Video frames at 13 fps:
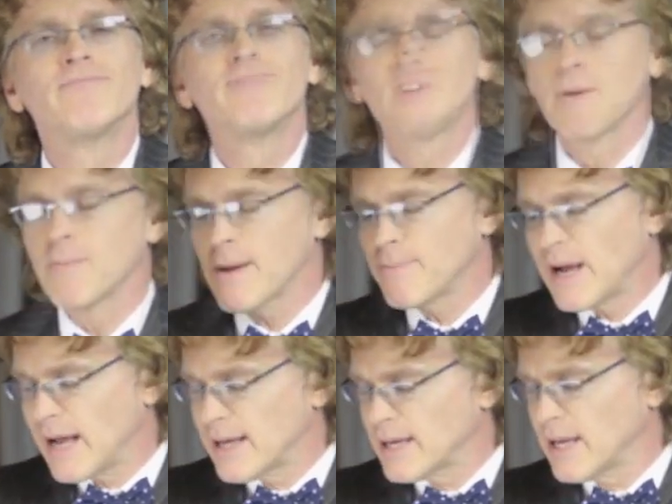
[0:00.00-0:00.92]
Say, my
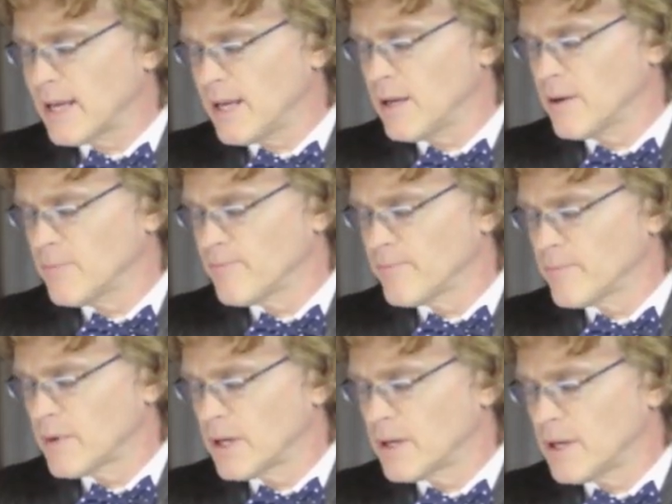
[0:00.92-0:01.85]
body
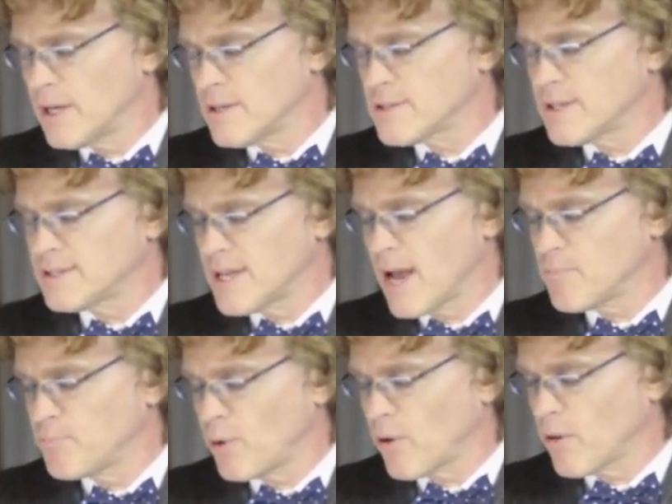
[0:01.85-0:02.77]
is the
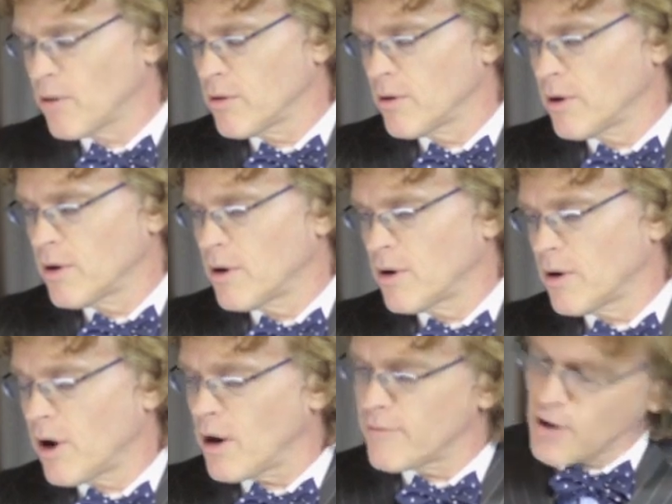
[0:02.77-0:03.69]
temple
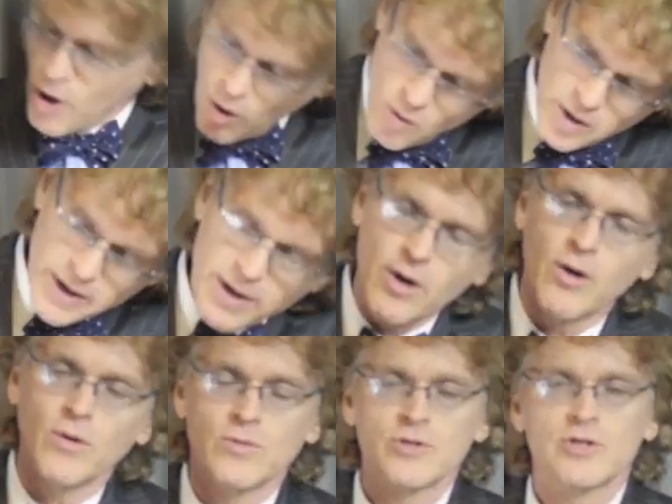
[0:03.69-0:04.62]
of the Holy
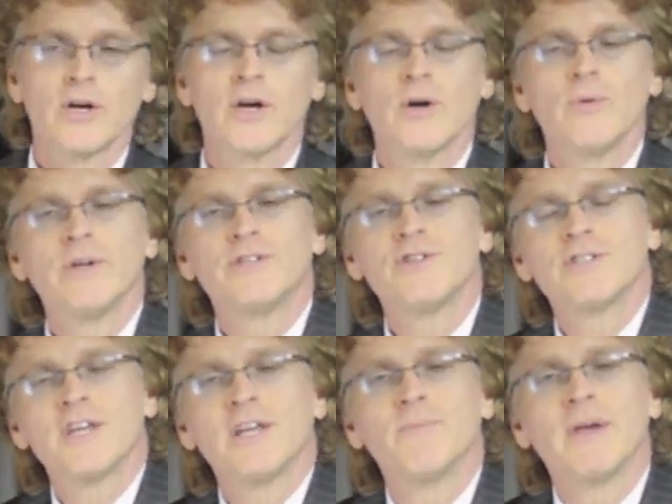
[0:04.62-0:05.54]
Ghost which
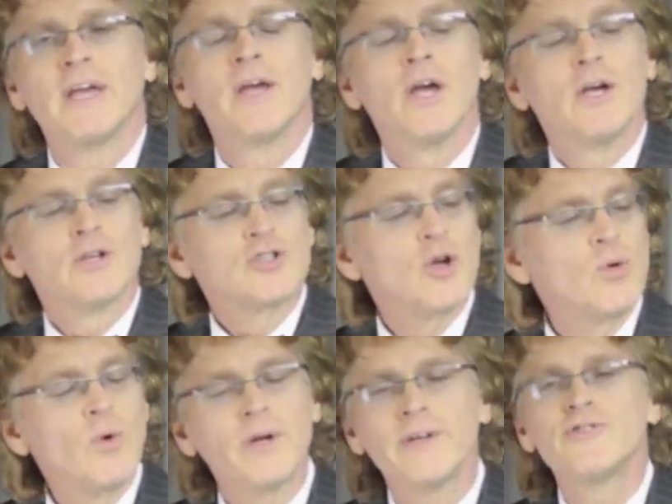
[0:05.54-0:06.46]
is in me. So,
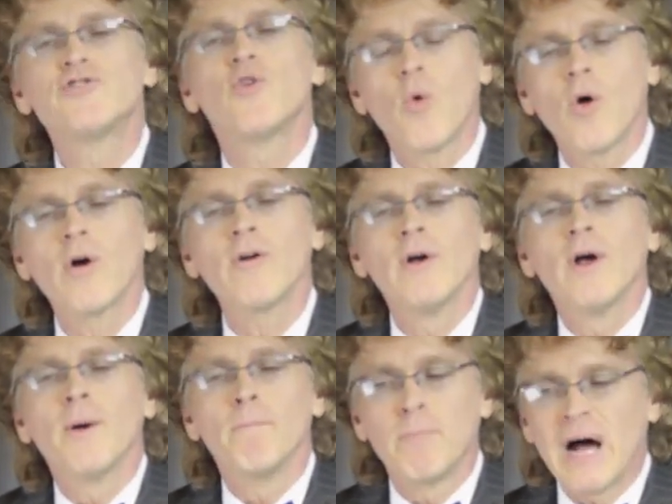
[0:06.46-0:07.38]
what is your
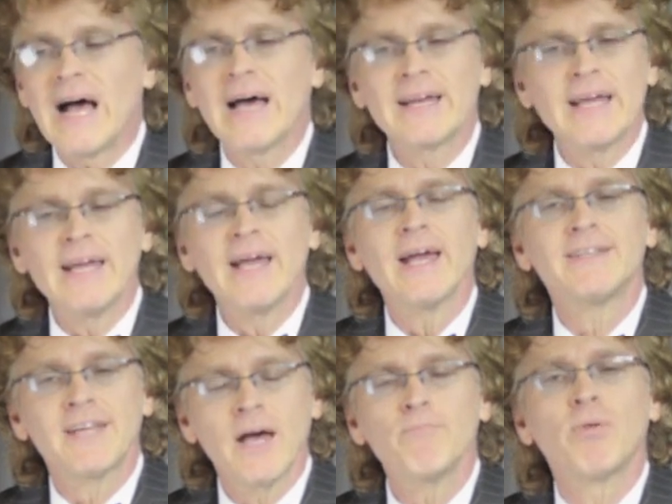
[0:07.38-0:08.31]
body a
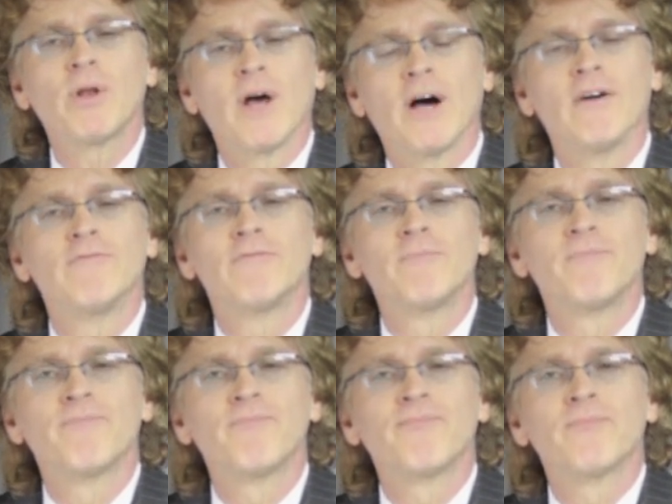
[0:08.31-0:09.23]
temple of?
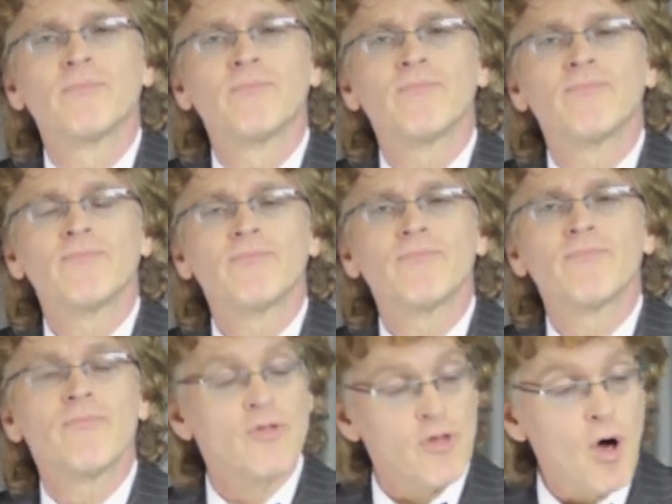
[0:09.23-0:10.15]

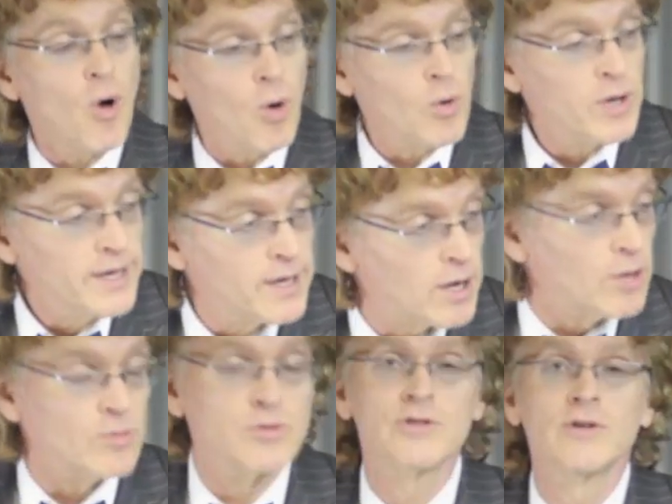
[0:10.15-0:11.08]
The Holy
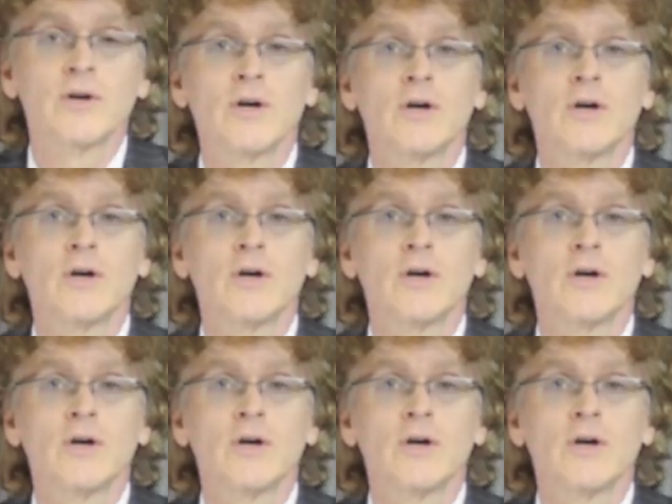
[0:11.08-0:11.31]
Ghost.